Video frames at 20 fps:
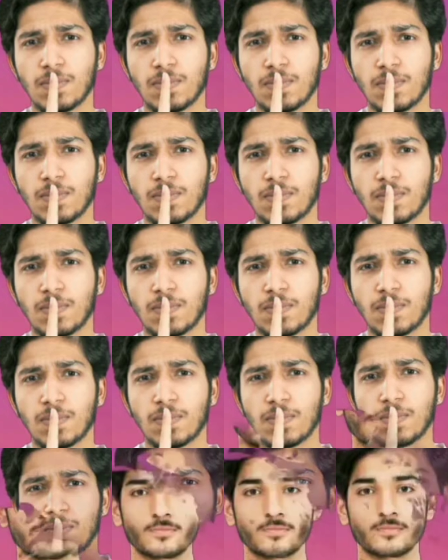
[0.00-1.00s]

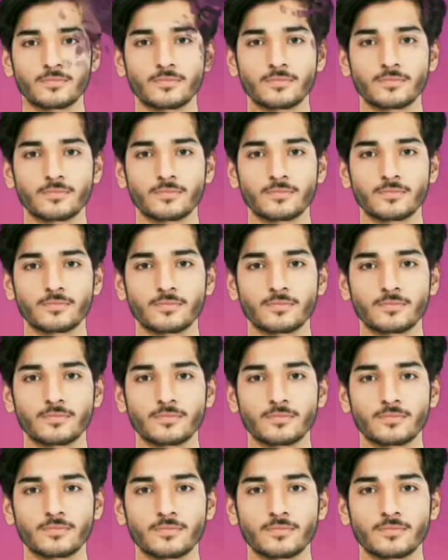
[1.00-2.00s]

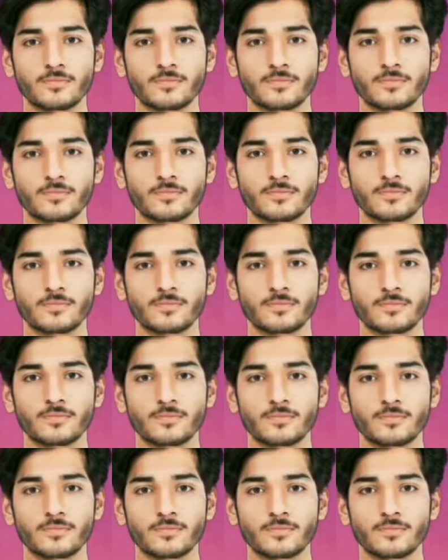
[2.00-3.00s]

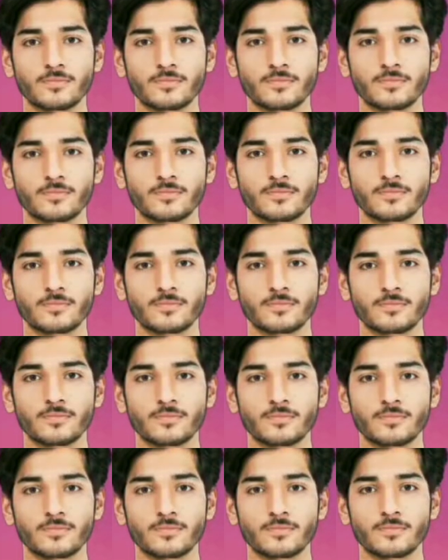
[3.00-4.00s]

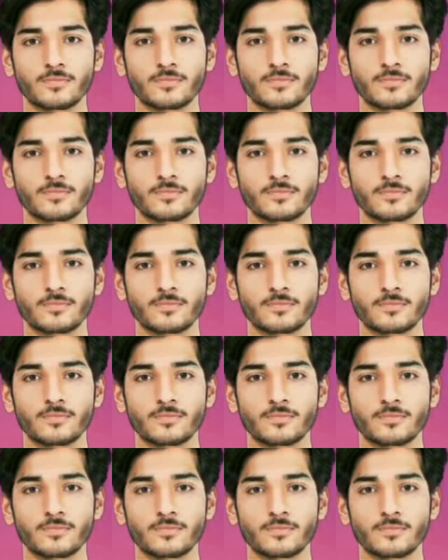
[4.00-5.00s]

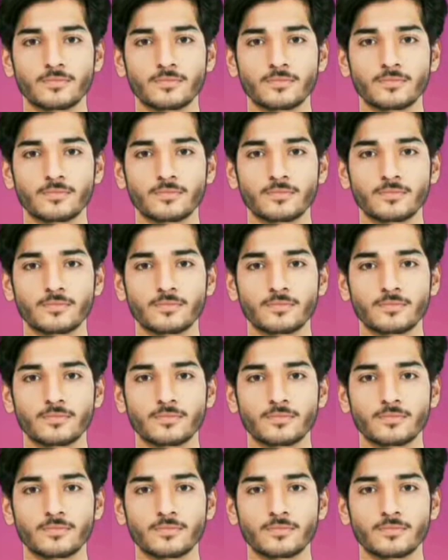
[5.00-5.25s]
No words are spoken by the person on screen.